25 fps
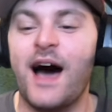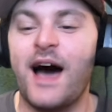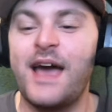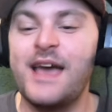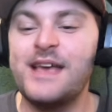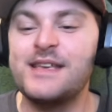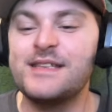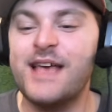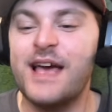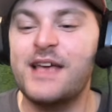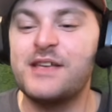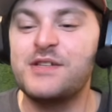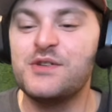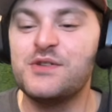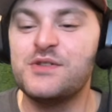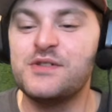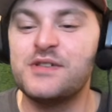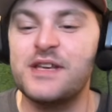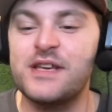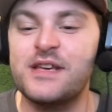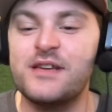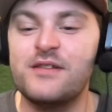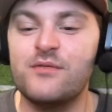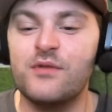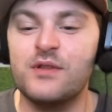He's, as you
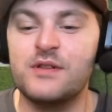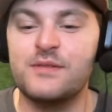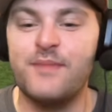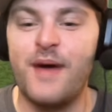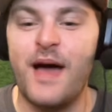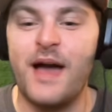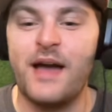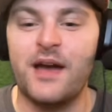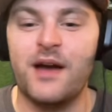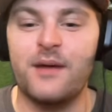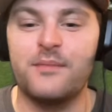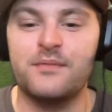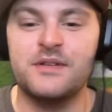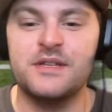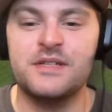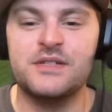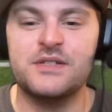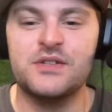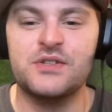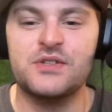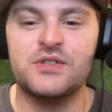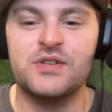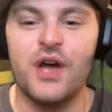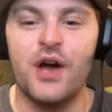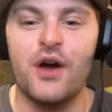see, let's back up just
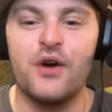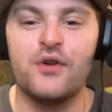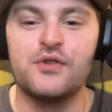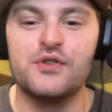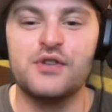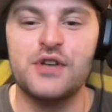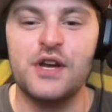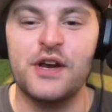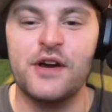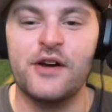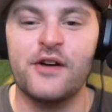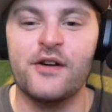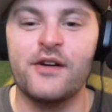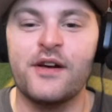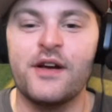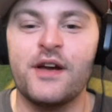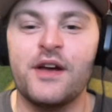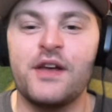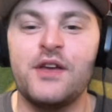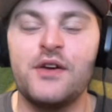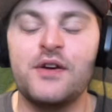a skosh here.